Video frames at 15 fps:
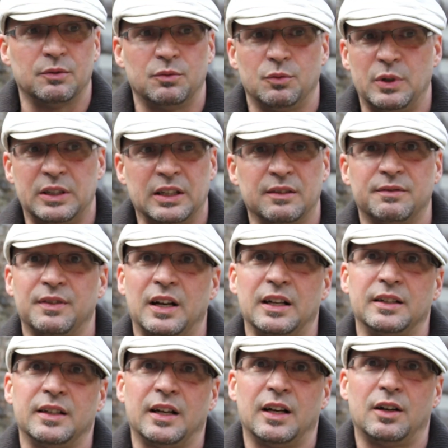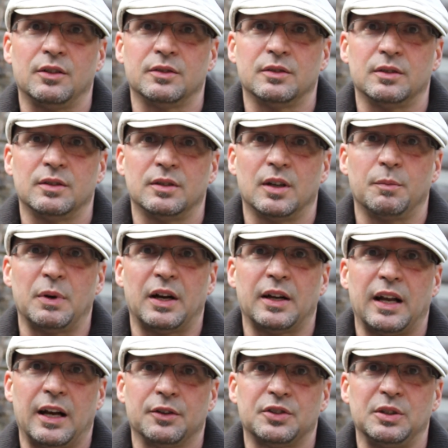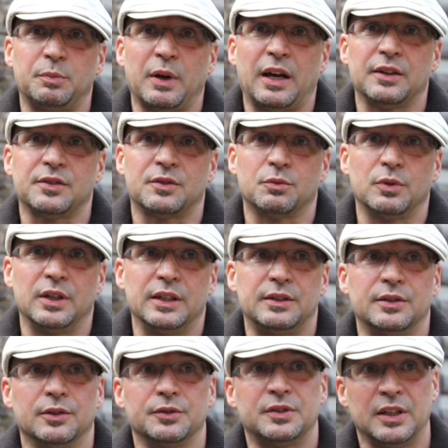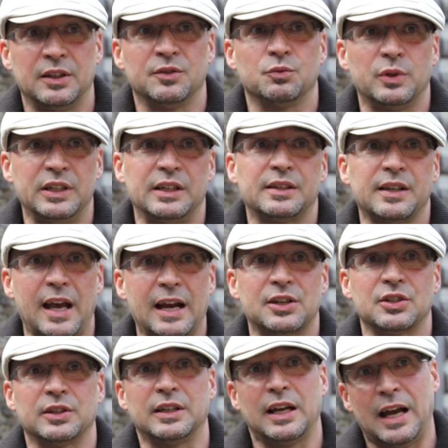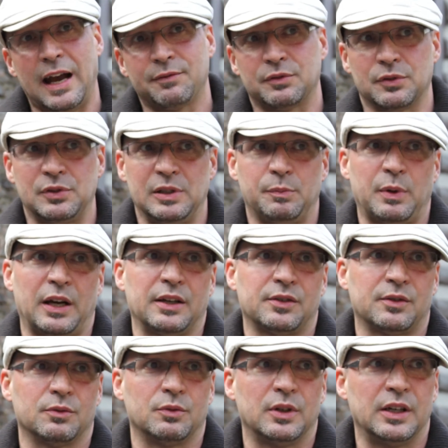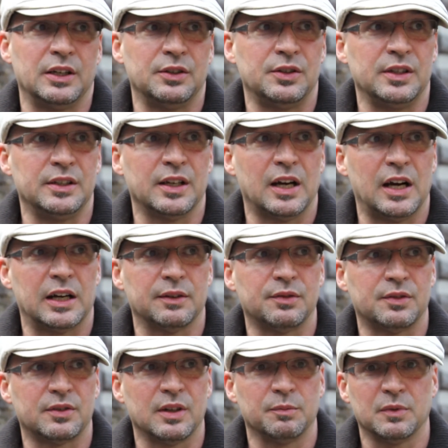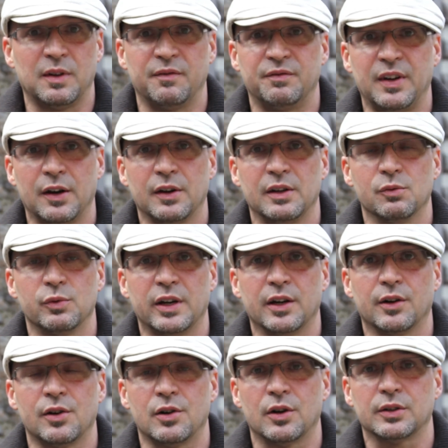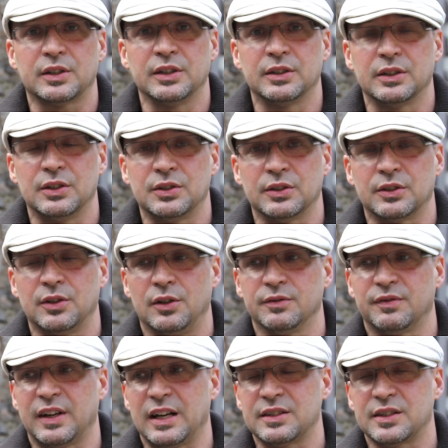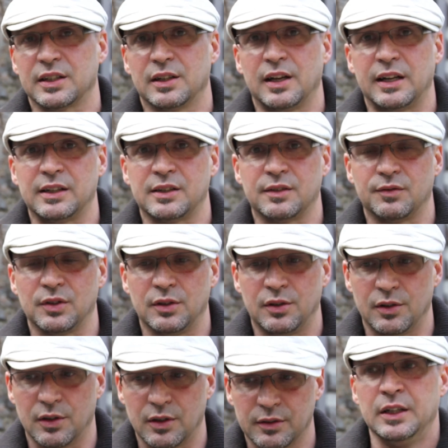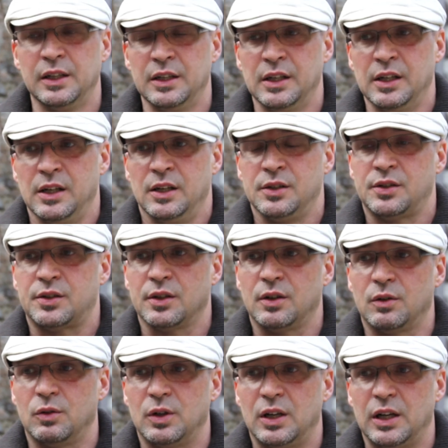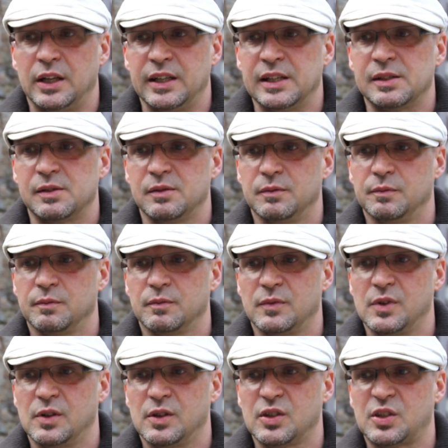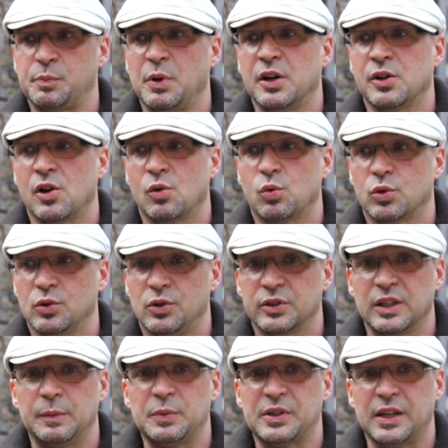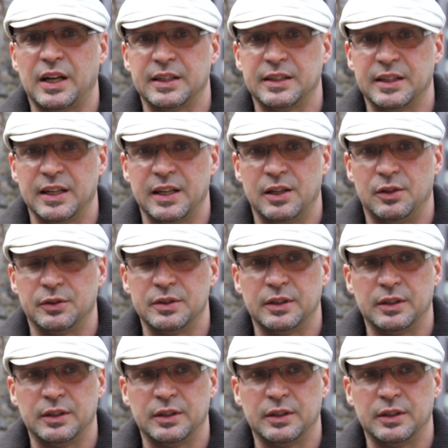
we didn't find out about how she passed away till 10 weeks actually after she passed away, and she died of a very rare heart condition called vasculitis of the heart. So it spun our world upside down.